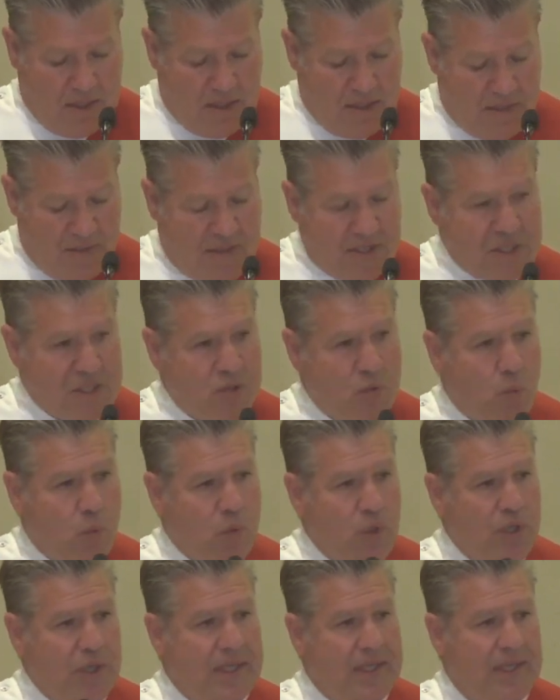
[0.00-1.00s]
This
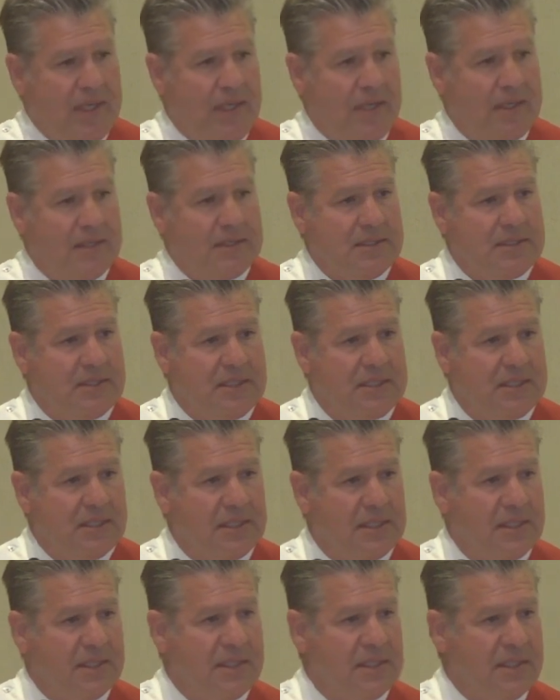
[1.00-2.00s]
workings
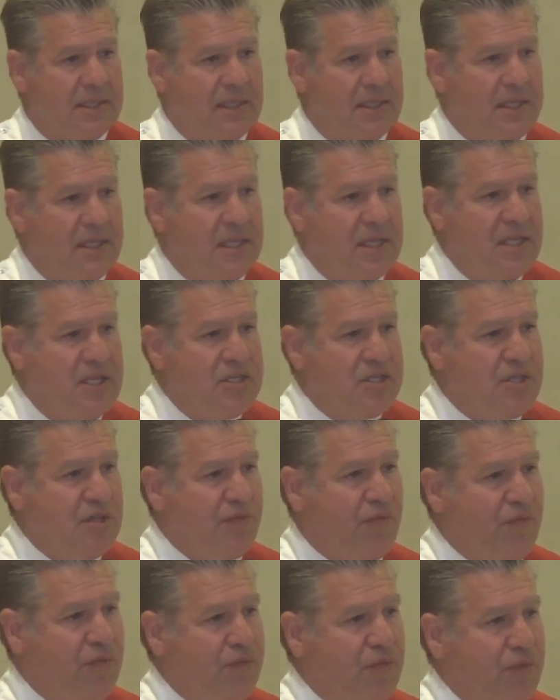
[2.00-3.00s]
is the
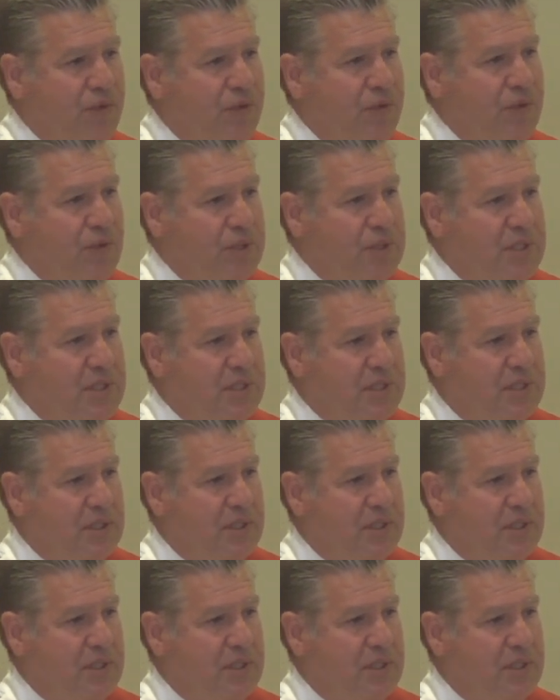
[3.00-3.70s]
fruit,